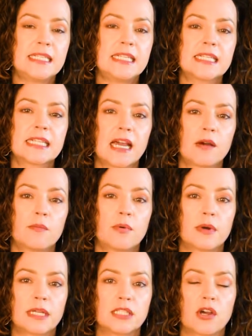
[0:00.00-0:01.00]
Discount
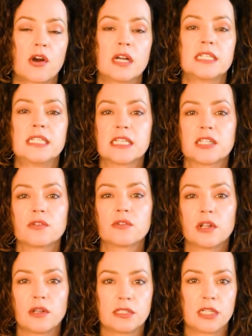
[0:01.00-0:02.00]
points are additional
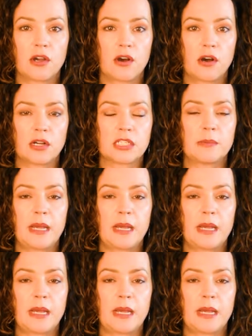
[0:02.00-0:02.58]
closing costs